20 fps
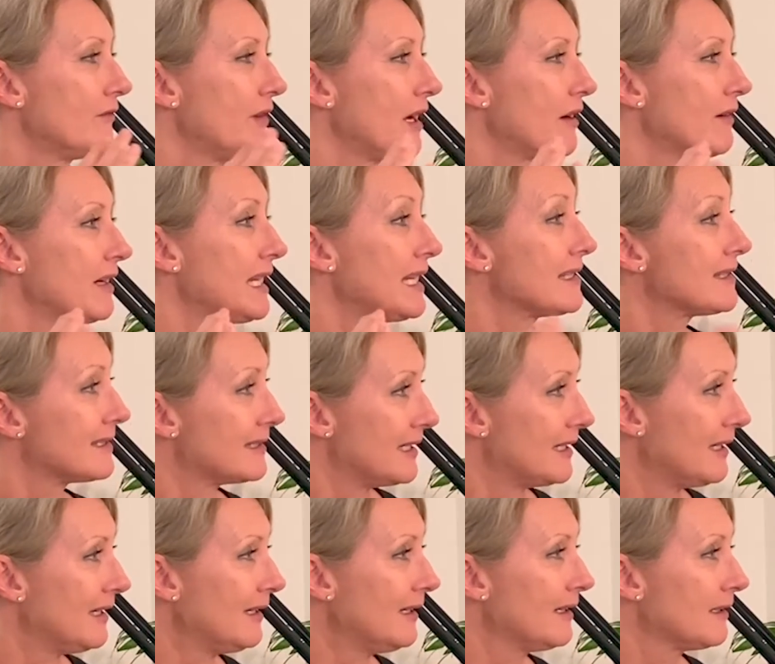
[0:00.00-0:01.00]
very
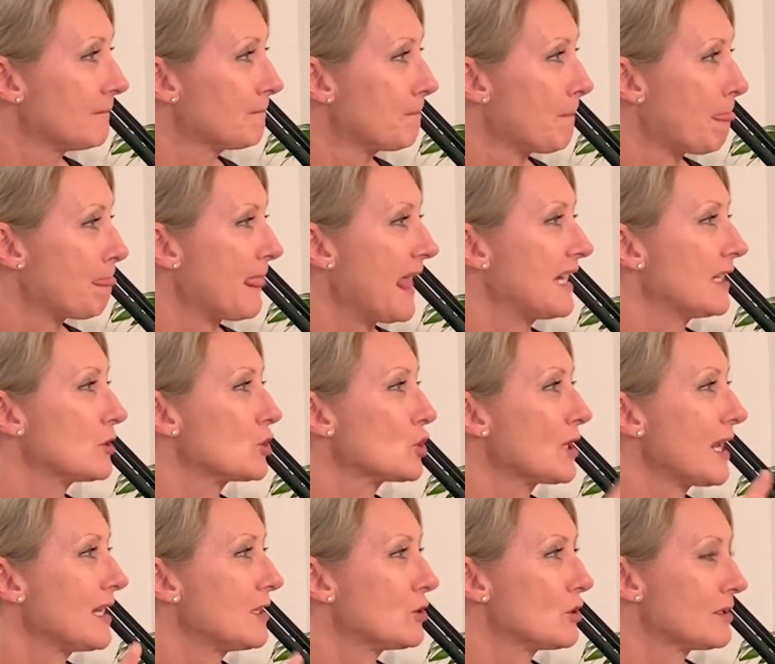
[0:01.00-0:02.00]
acidic and it
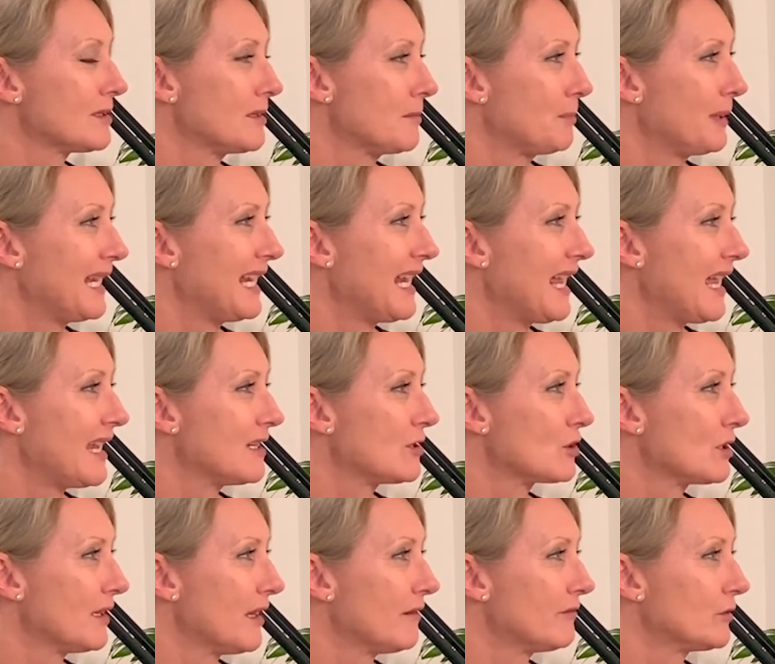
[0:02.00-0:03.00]
changes the
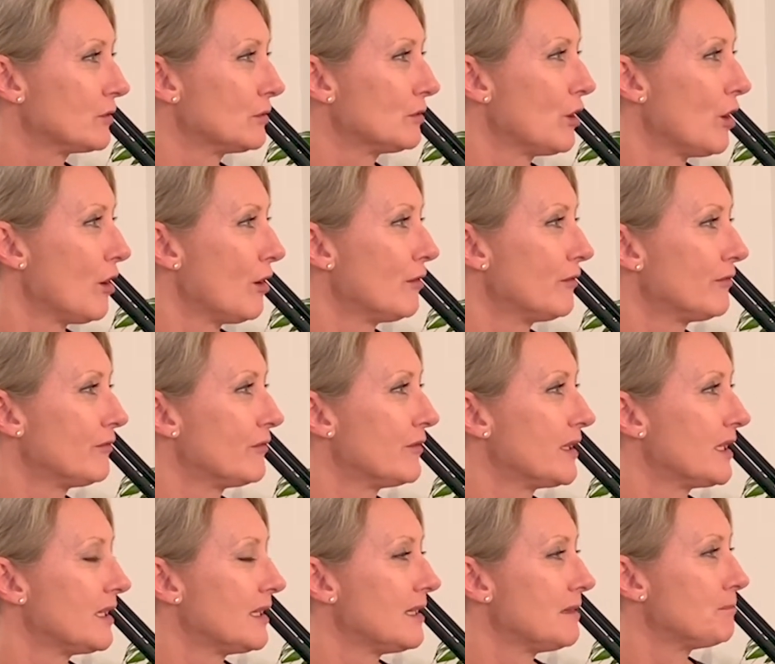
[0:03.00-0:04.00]
pH level of
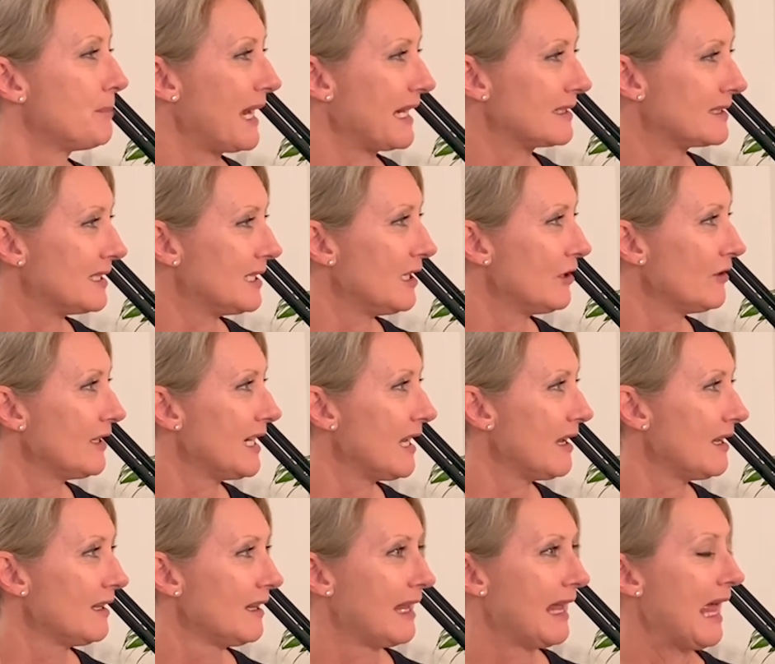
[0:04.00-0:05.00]
the
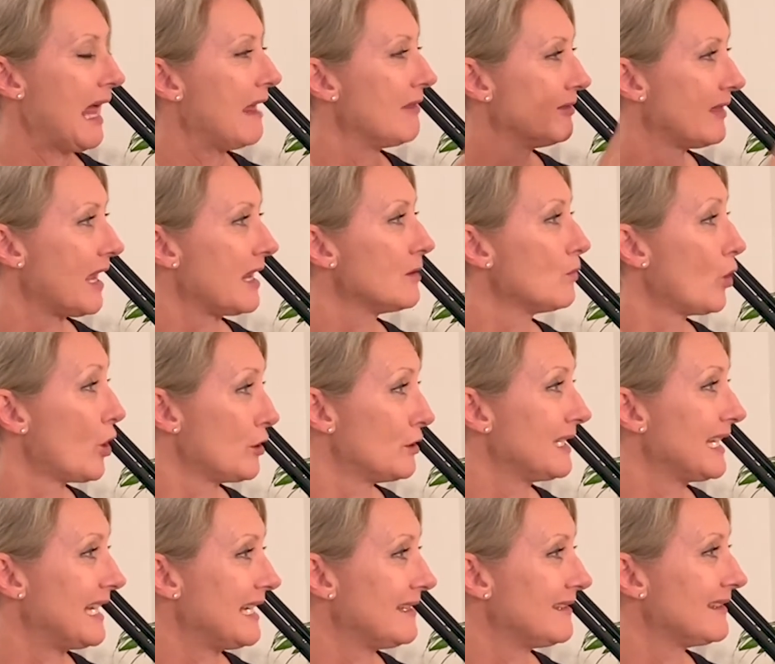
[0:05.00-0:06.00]
bacteria, and they
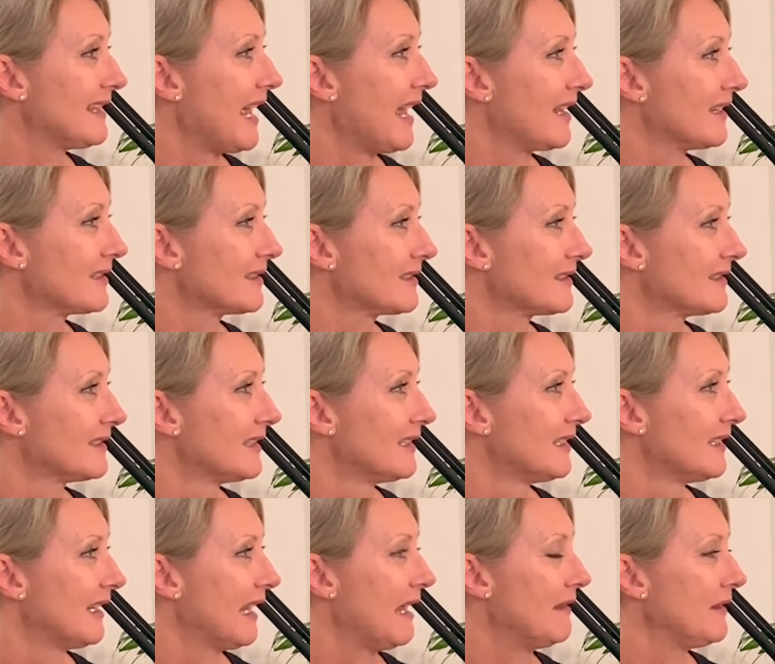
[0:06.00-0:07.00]
won't eat that.
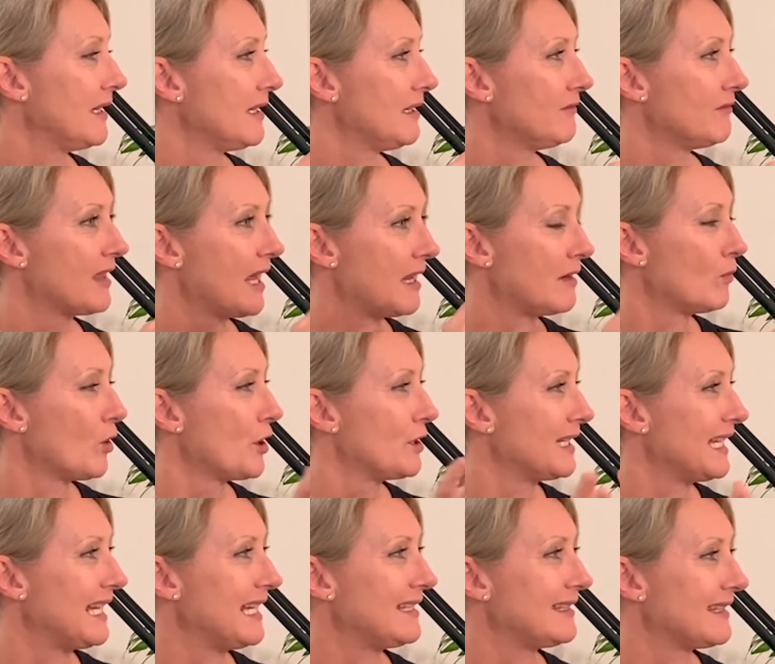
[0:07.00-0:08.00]
And then if they
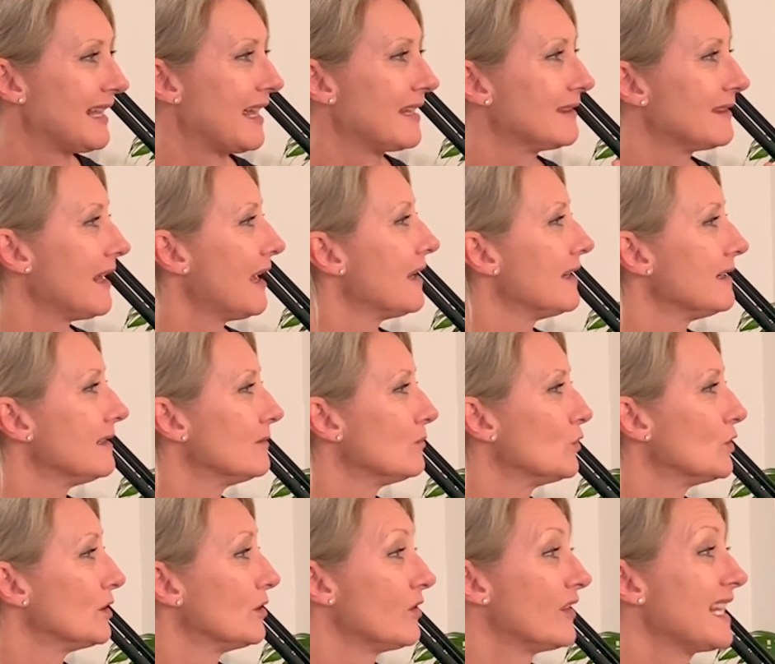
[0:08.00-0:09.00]
won't eat that,
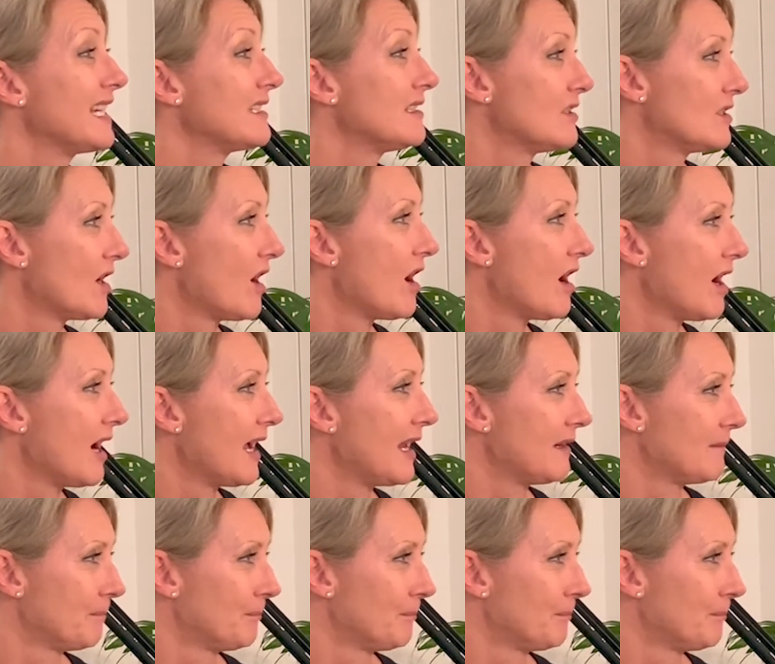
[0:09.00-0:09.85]
they will then die.